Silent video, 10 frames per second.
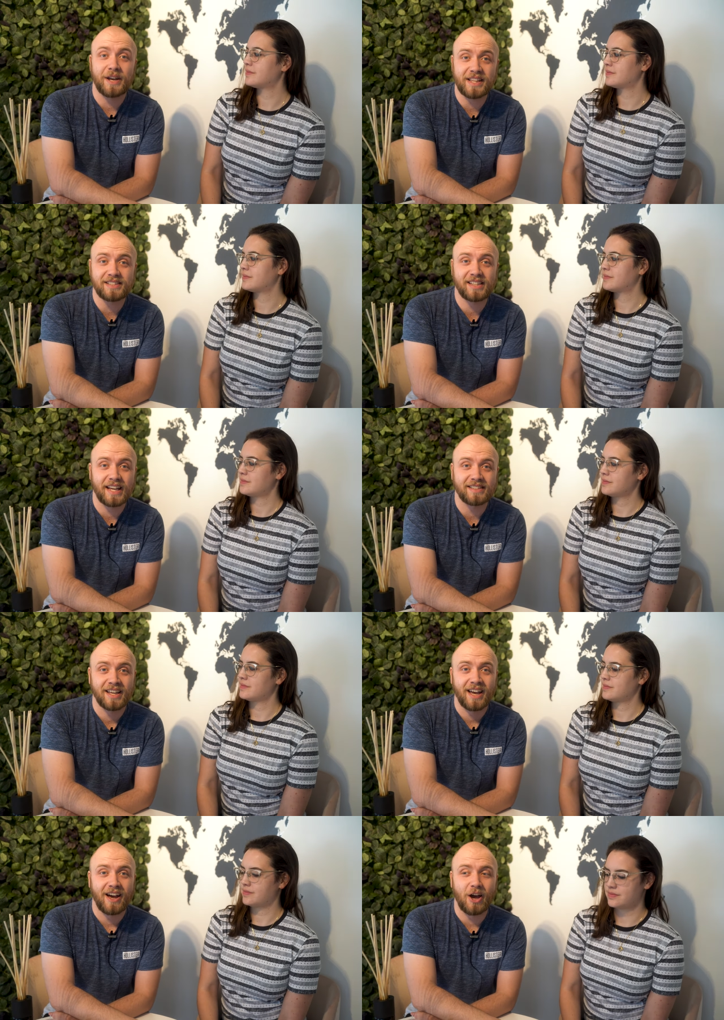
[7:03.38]
Speaker 1: But in this case,
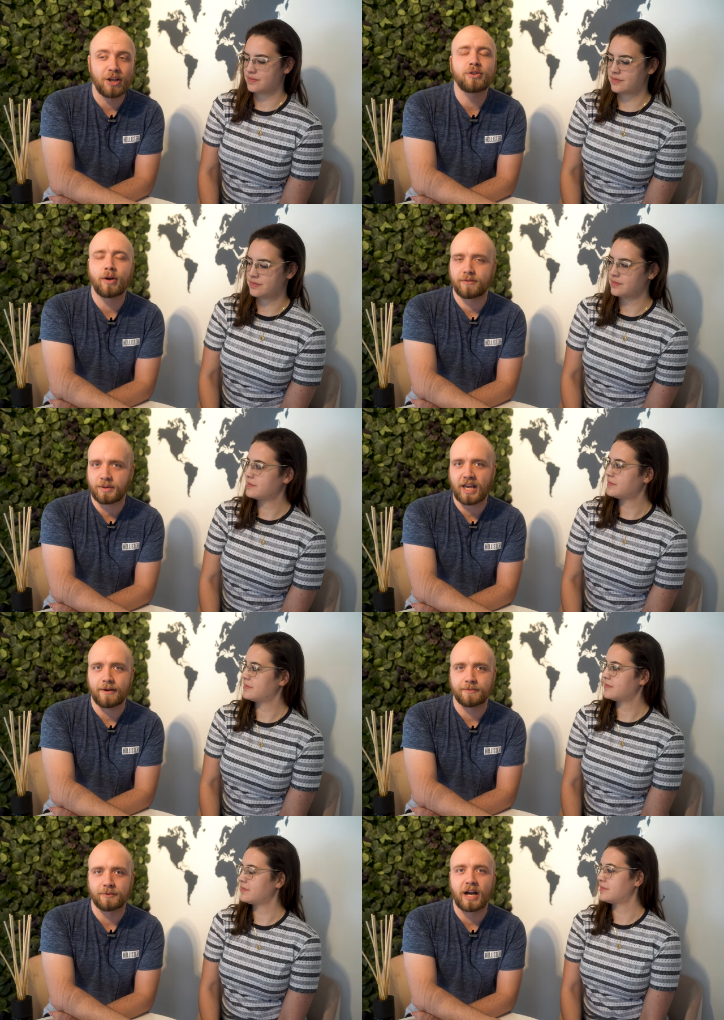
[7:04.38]
you do have to be
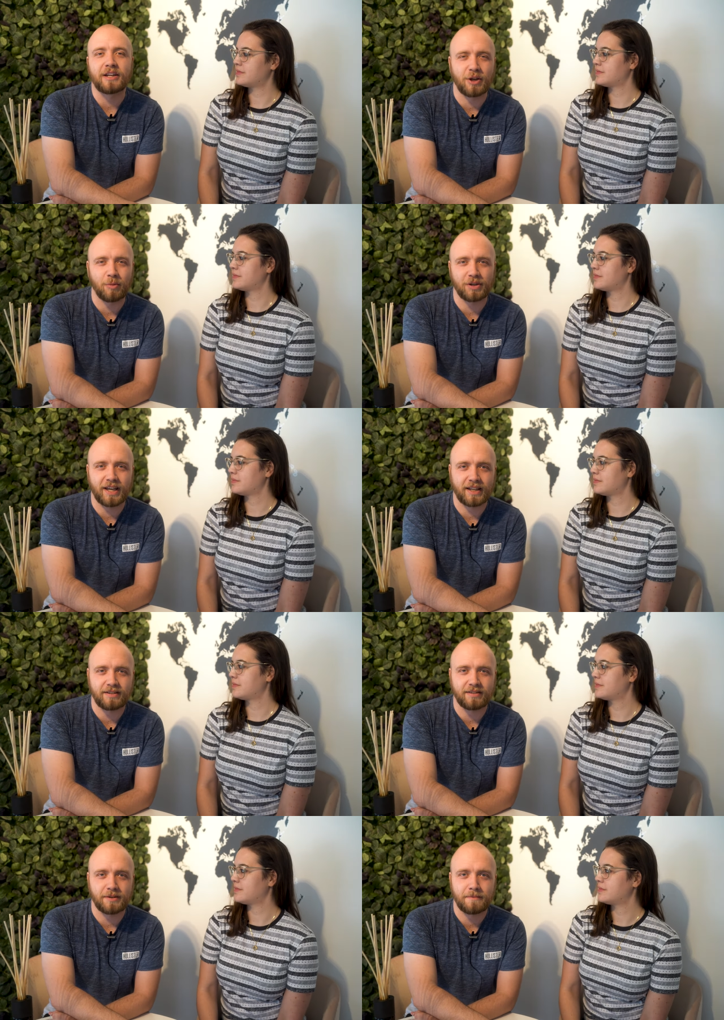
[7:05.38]
careful and know what you're
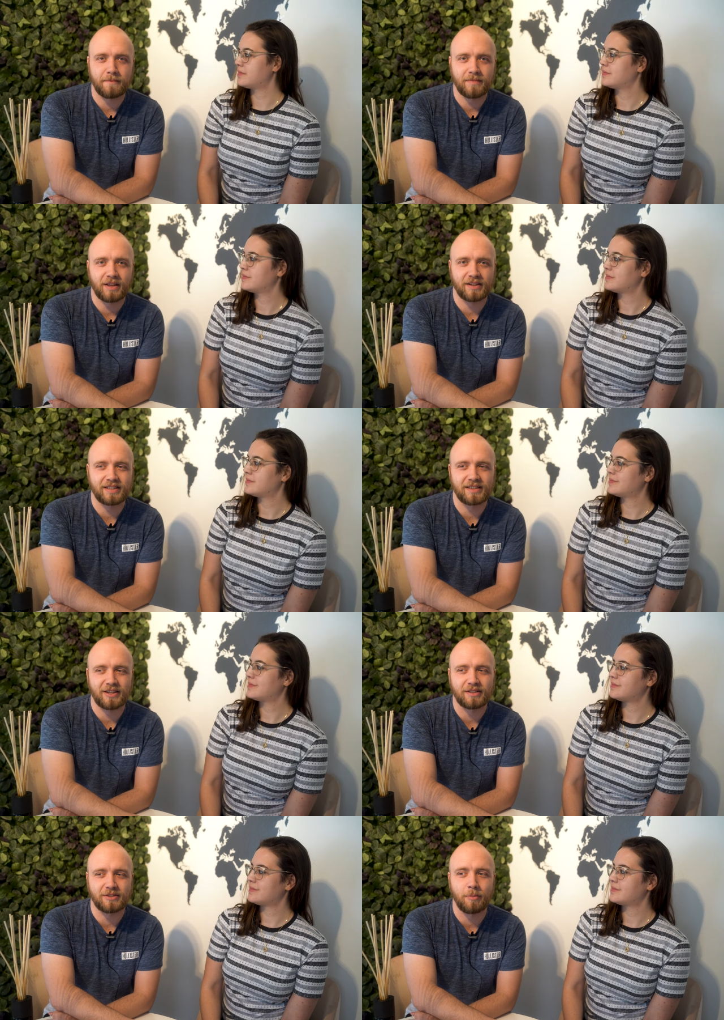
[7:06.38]
getting into, because
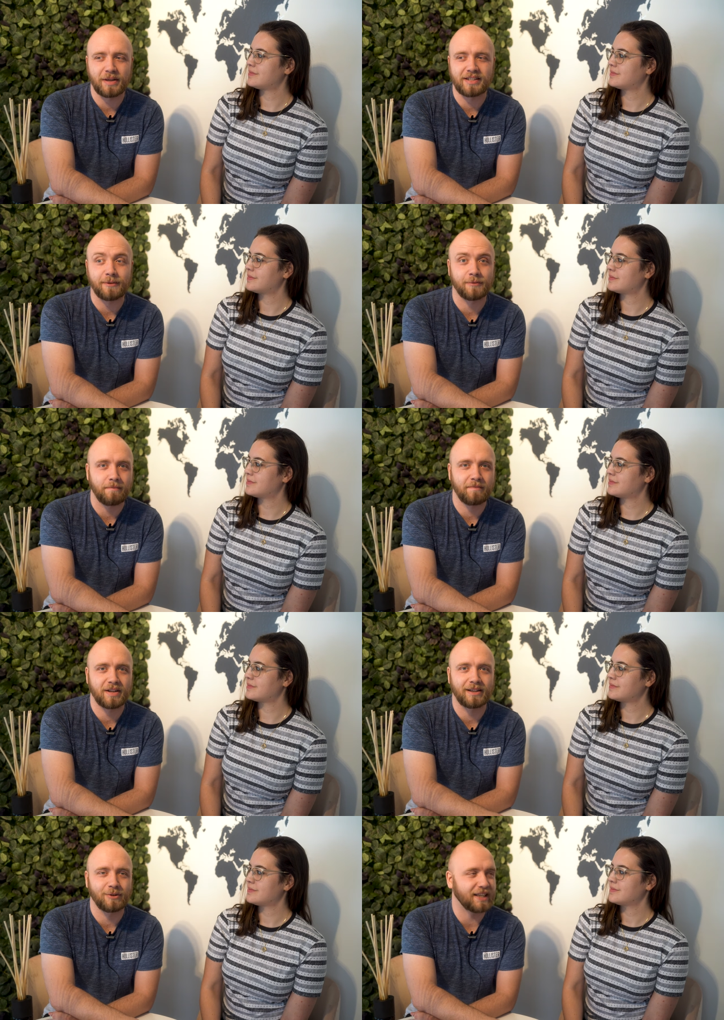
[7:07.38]
they're a bit different,
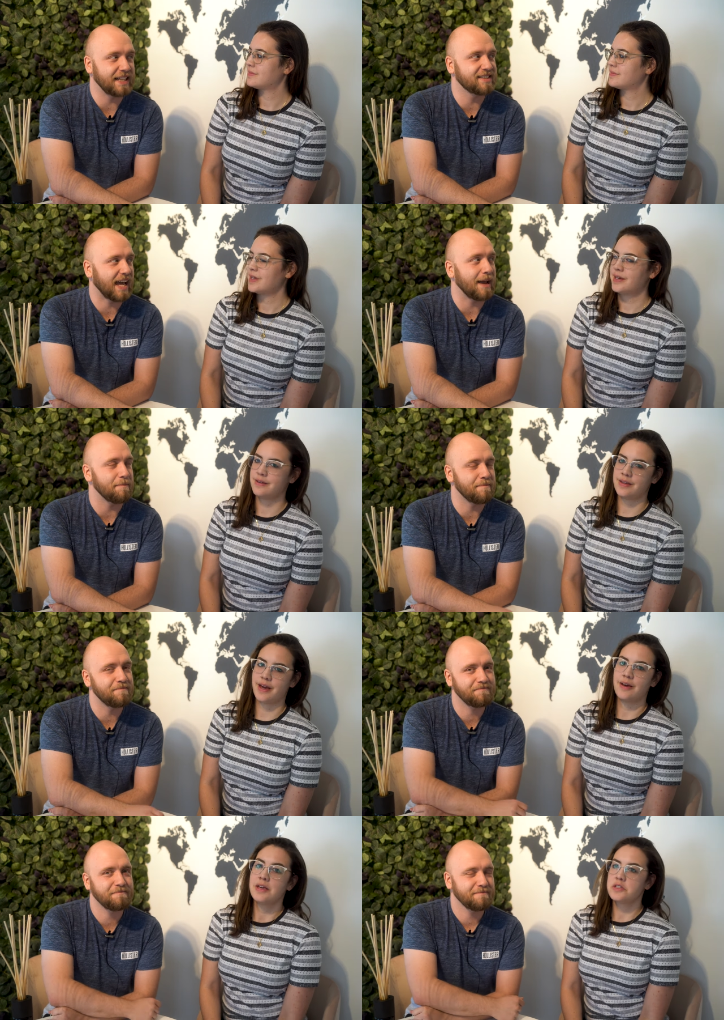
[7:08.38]
a little less tame.
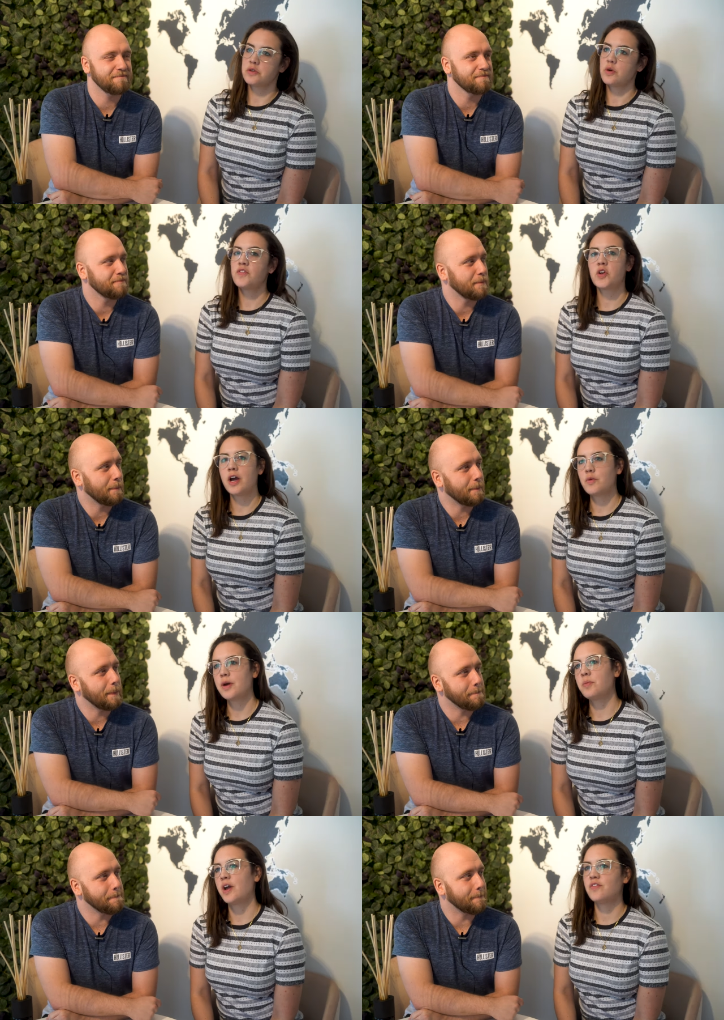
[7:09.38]
Speaker 2: Yeah. So if you're not
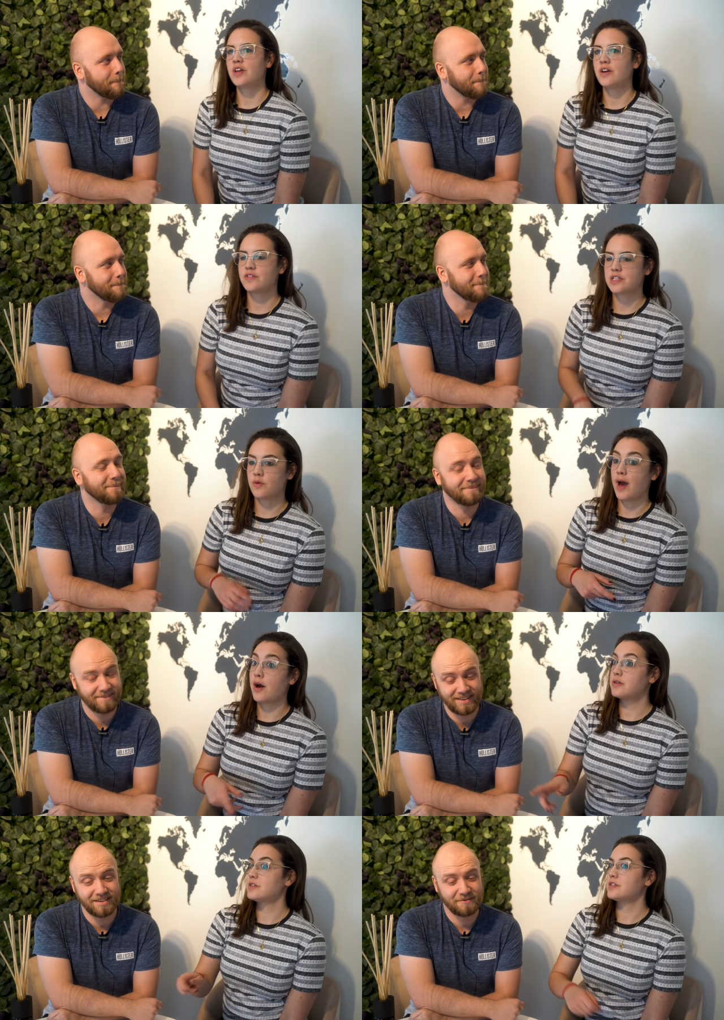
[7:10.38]
quite brave enough to go
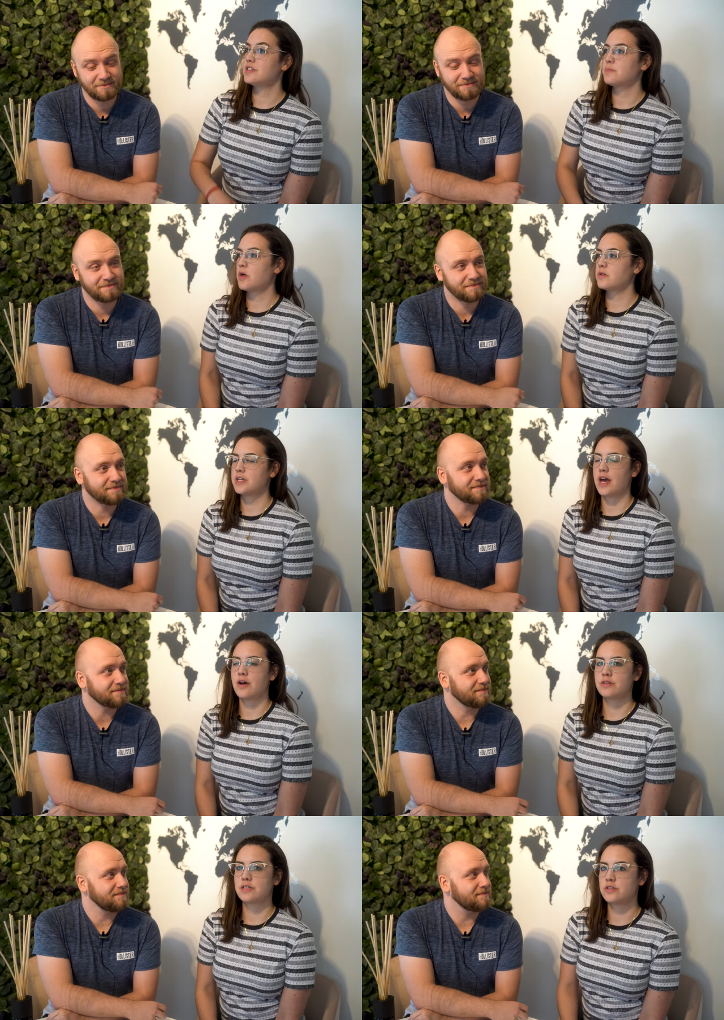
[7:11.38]
out into these smaller
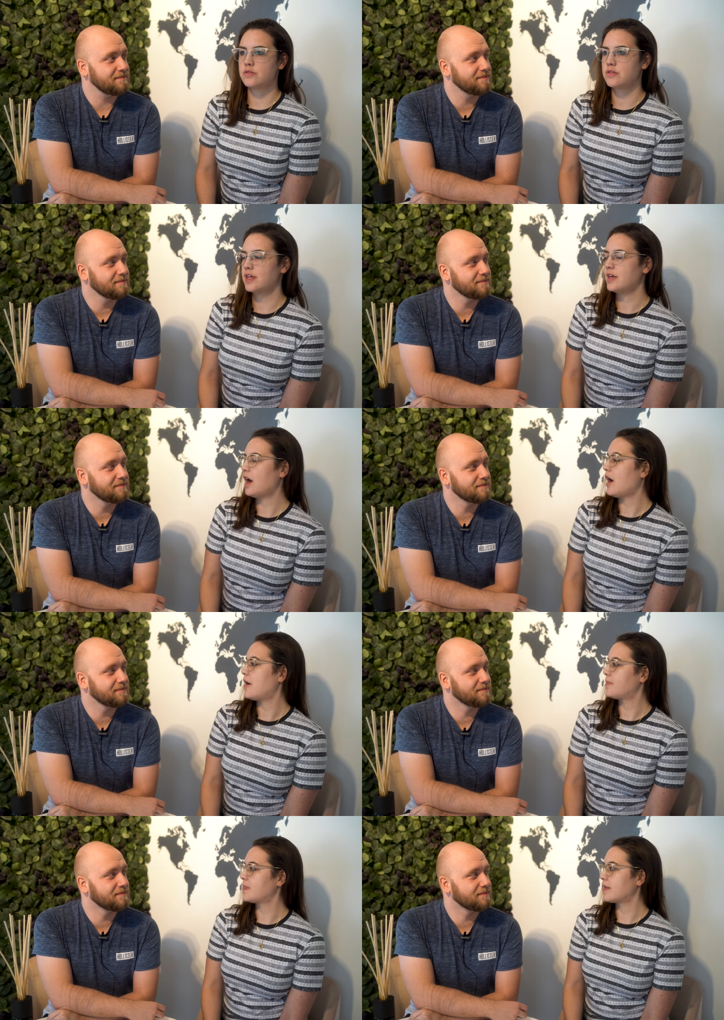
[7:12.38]
towns and do the
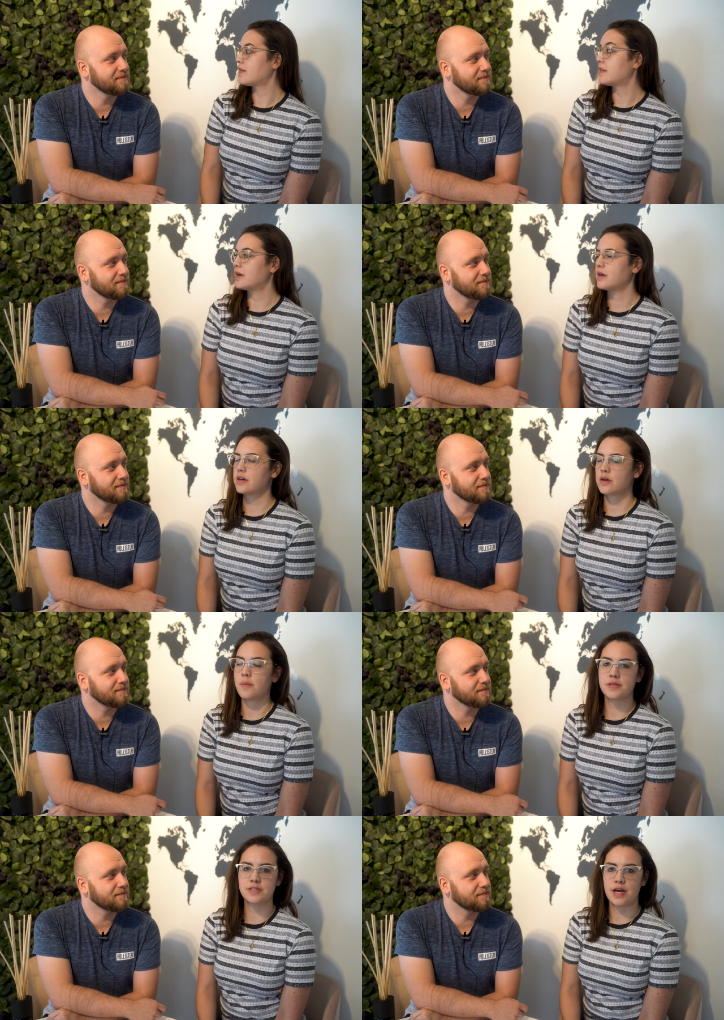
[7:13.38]

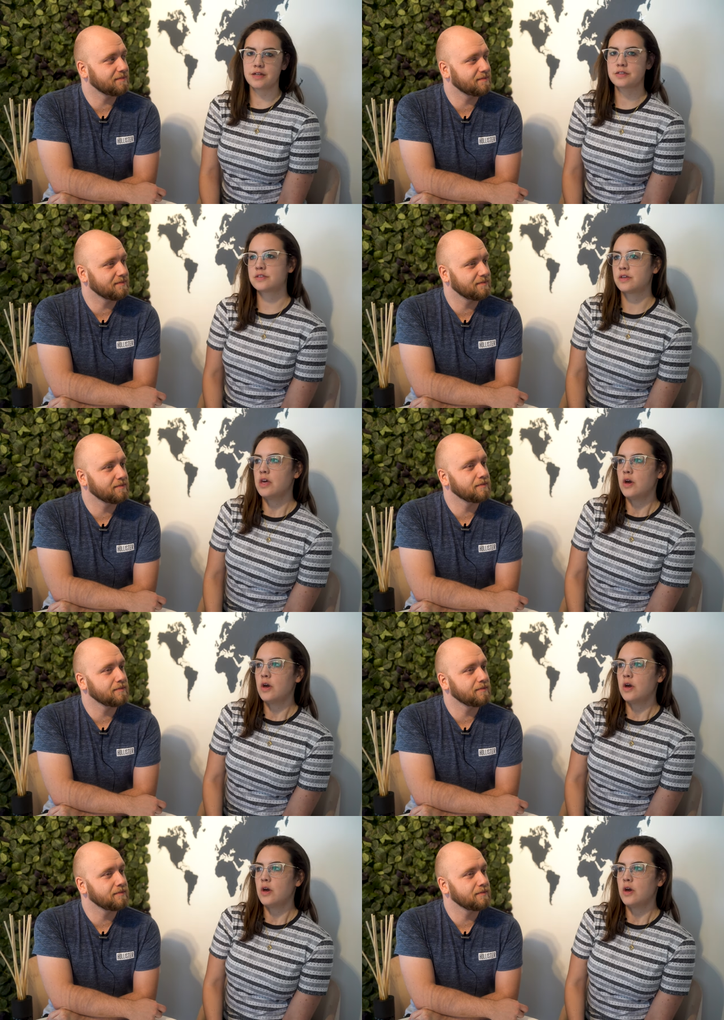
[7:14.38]
Krampusnachts,